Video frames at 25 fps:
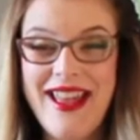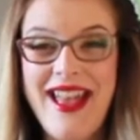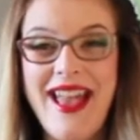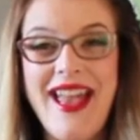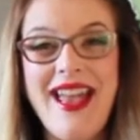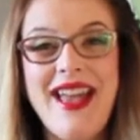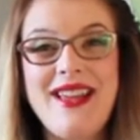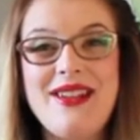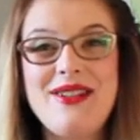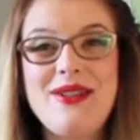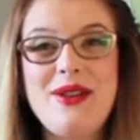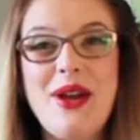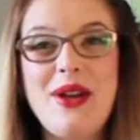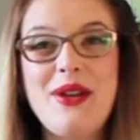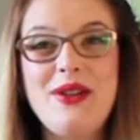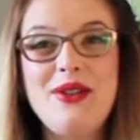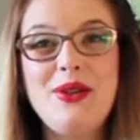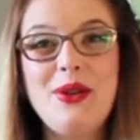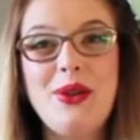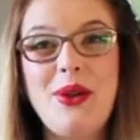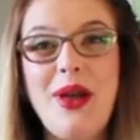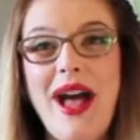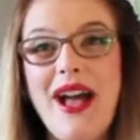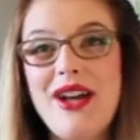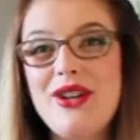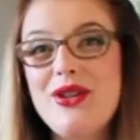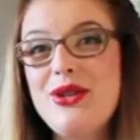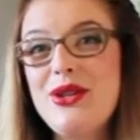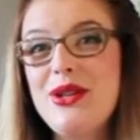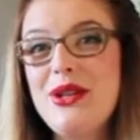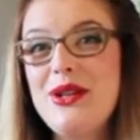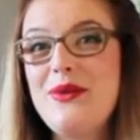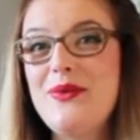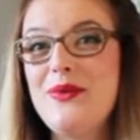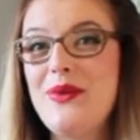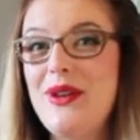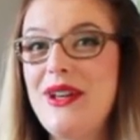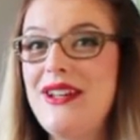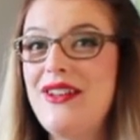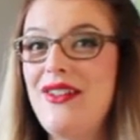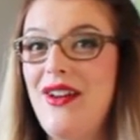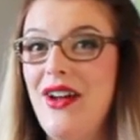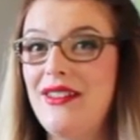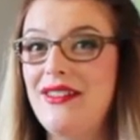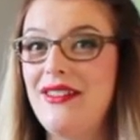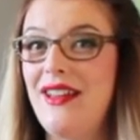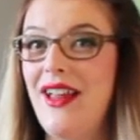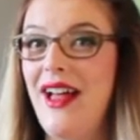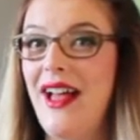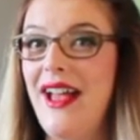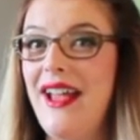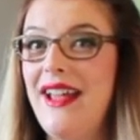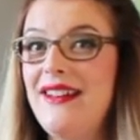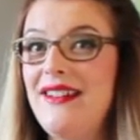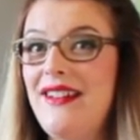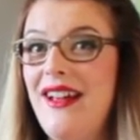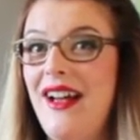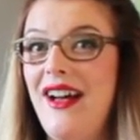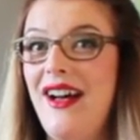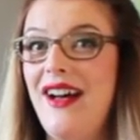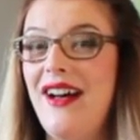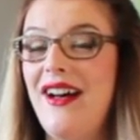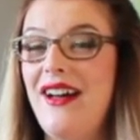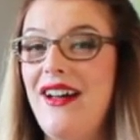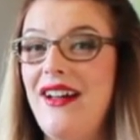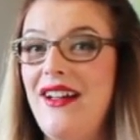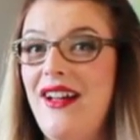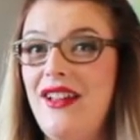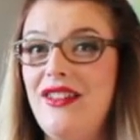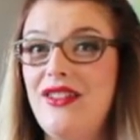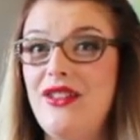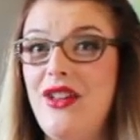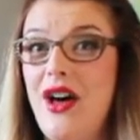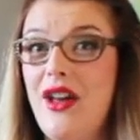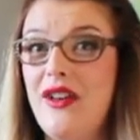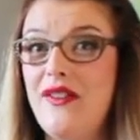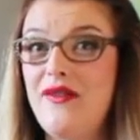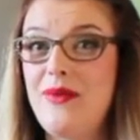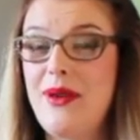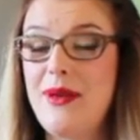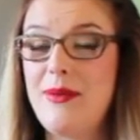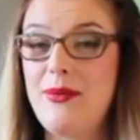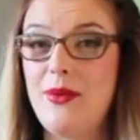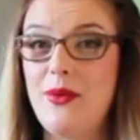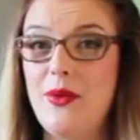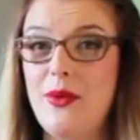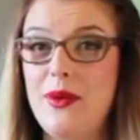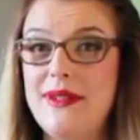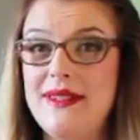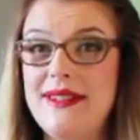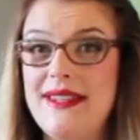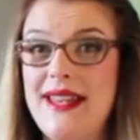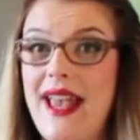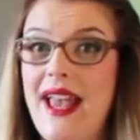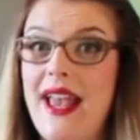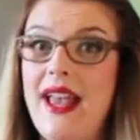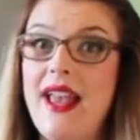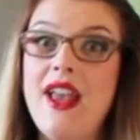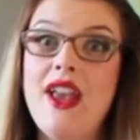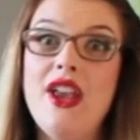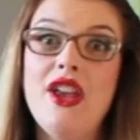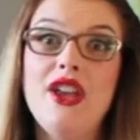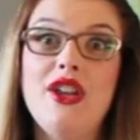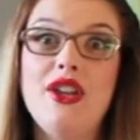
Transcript: and you'll actually read online, a lot of people will say,